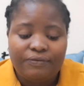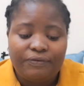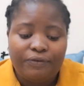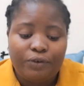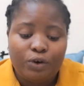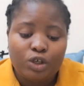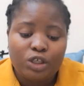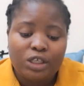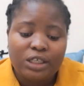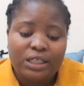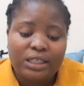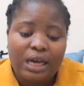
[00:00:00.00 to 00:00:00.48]

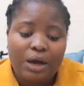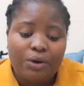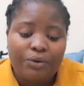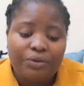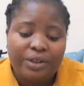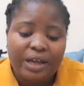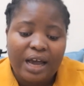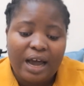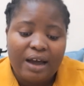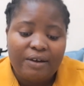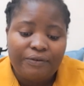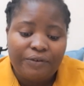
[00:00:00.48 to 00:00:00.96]
For
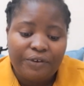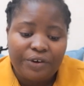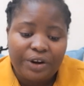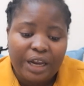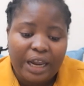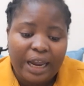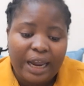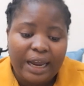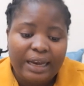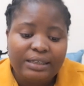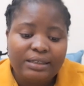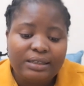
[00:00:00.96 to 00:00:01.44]
South
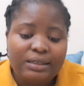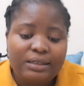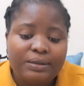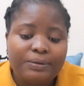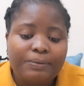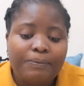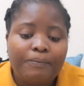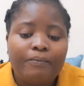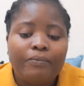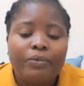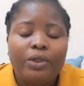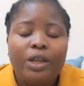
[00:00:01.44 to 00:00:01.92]

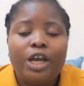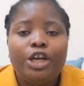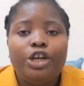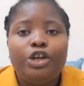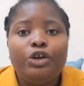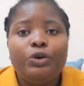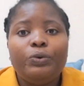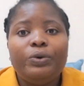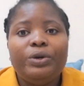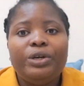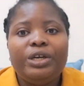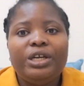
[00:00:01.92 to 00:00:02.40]
Africans,
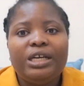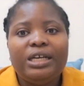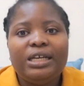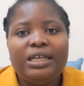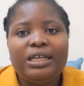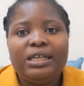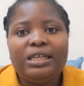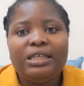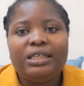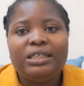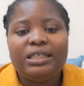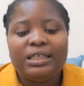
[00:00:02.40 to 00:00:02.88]
you
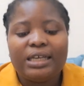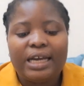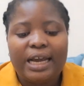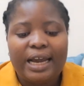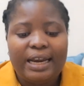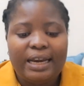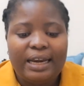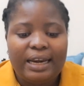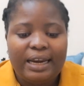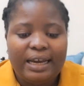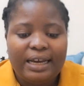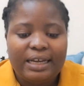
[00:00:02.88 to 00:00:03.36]
need
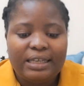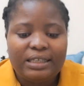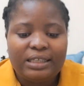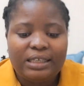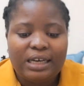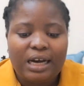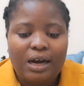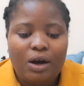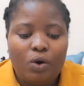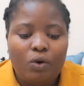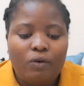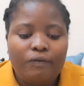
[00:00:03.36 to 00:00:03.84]
a
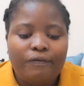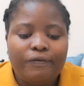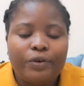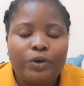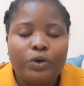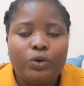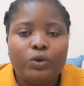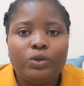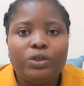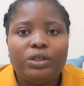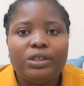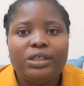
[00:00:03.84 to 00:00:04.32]
letter of
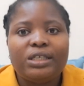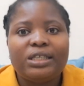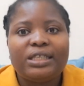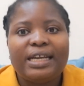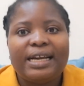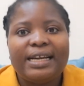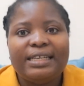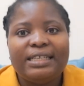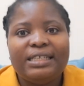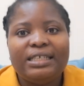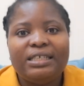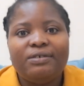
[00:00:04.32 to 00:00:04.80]
good
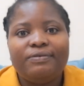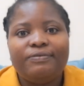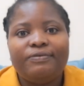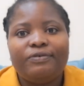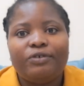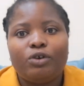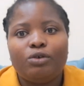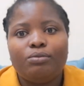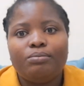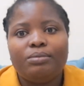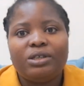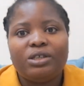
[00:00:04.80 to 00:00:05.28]
standing
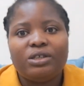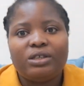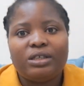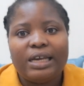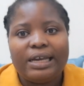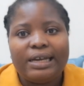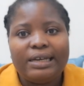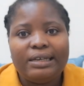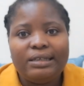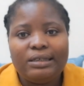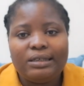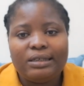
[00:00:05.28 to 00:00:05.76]
from
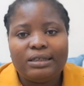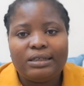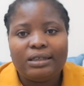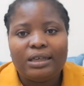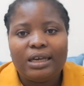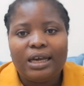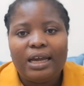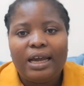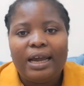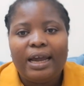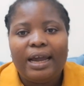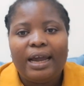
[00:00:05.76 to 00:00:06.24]
SACE,
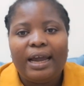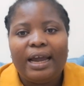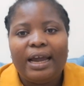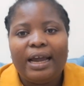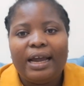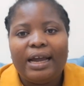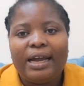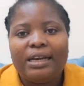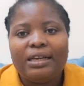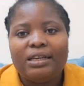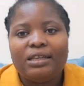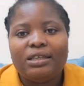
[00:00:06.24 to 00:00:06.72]

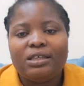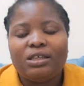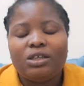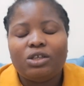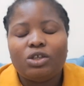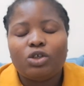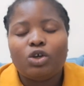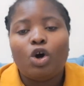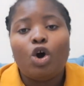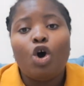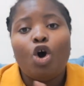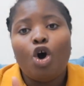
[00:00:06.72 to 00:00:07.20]

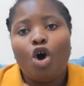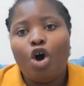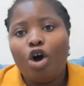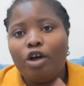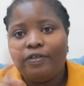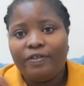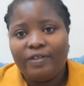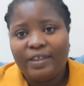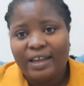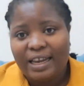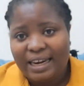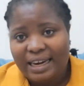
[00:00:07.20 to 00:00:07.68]
and
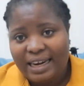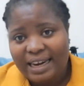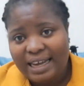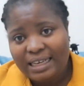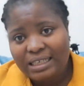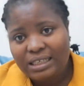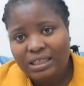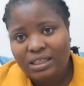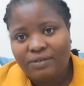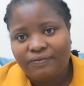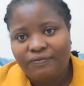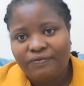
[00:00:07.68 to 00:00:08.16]
on the
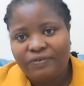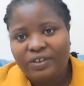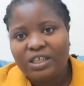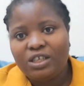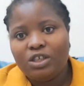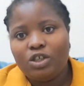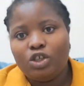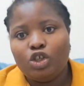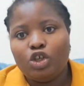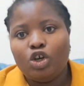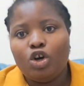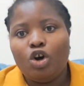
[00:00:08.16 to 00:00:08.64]
next
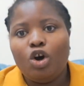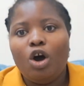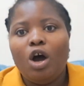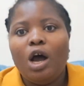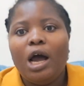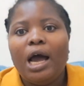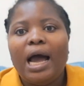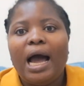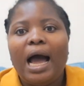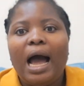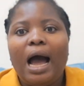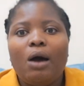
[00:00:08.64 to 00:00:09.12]
video,
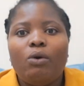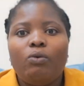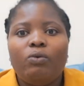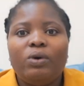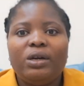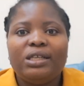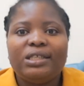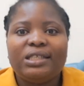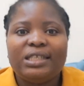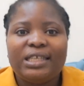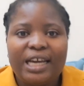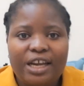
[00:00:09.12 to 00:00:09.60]
I
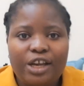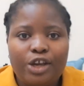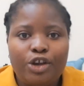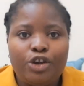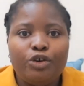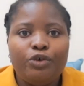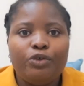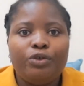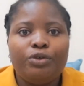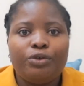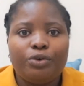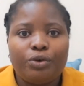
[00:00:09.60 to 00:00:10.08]
will
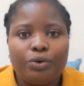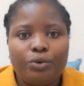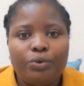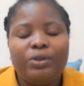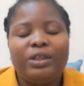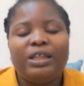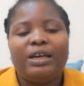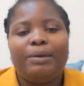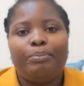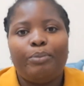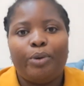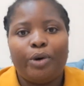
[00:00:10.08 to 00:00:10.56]
take you
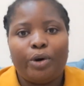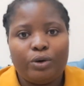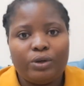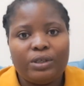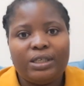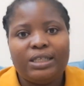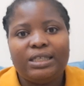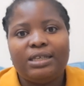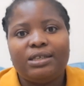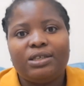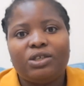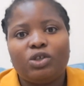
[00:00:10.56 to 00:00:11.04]
through the
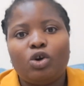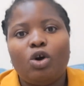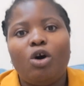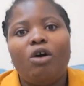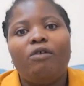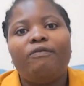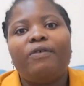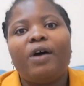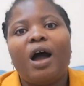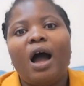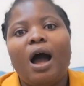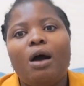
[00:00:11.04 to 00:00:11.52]
process
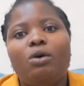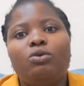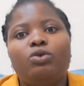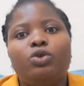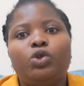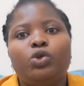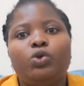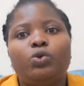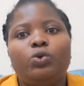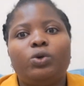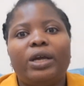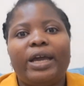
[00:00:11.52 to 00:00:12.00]
of how
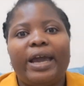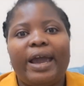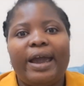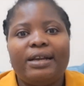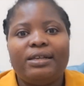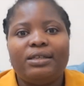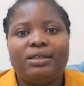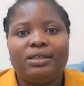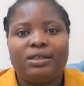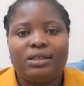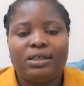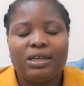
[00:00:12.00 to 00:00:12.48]
to
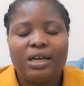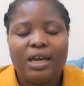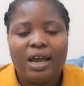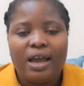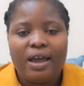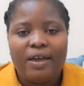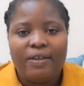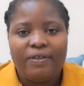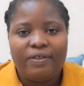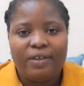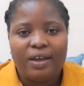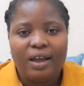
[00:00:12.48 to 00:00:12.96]
get
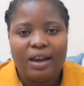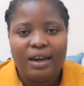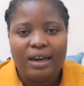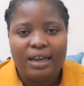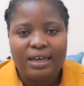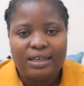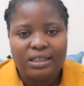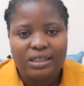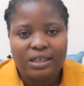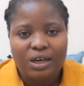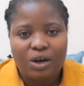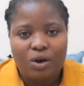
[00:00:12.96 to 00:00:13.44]
the
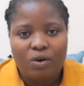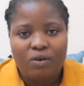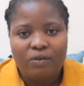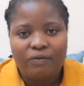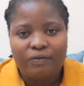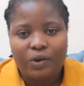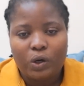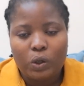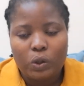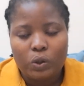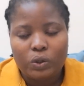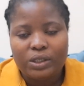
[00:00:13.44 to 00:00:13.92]
letter
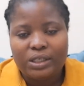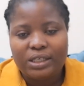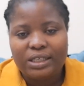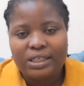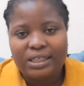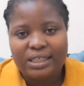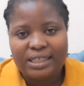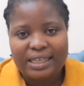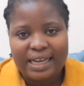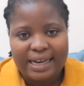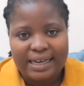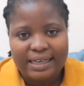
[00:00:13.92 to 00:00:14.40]
of good
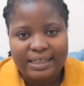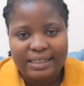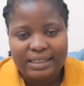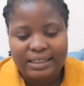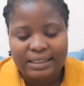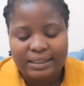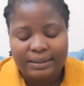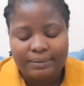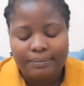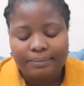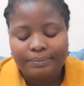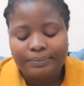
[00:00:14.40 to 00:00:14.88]

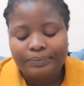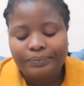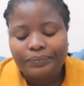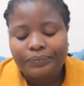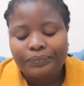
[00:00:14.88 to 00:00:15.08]
standing.